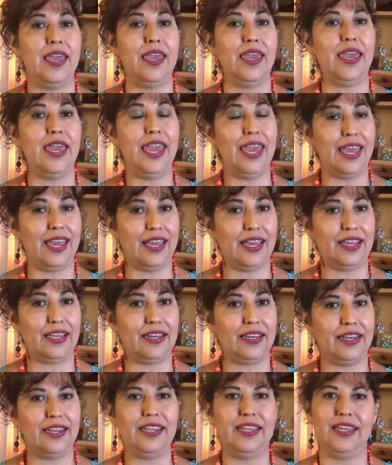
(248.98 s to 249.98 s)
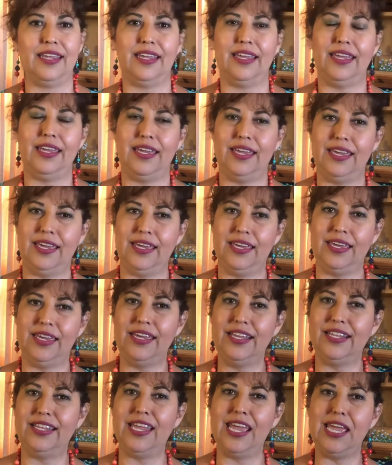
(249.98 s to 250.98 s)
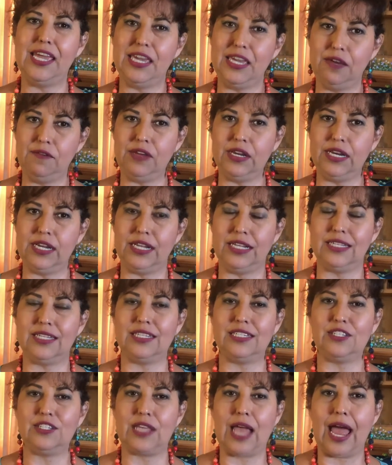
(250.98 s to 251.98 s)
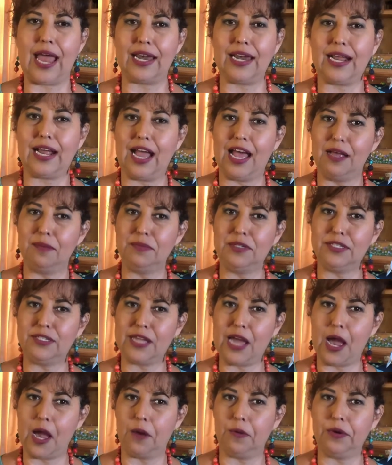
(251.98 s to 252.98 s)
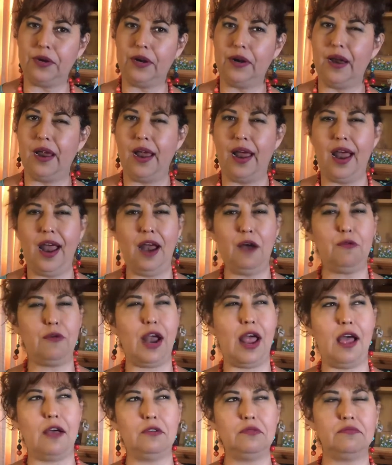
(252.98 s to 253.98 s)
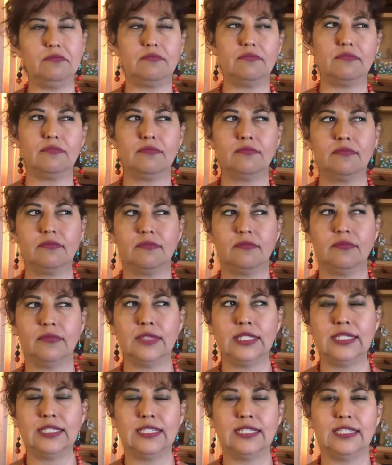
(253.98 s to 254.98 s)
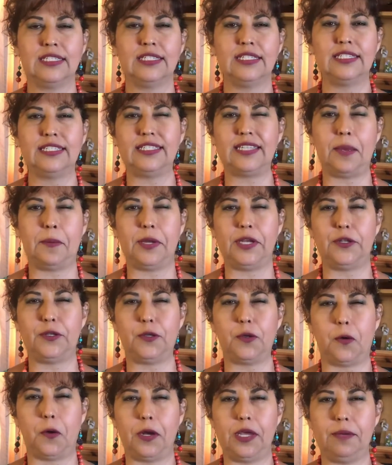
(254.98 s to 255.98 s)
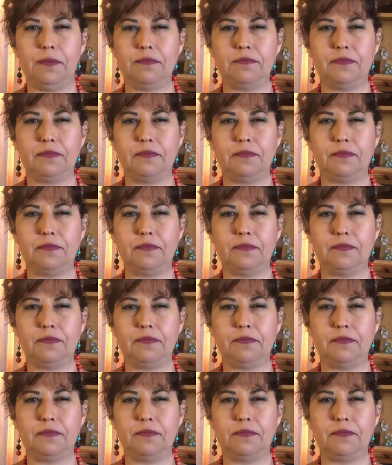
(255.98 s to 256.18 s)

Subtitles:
And in the evening, the sun comes down around 7:30.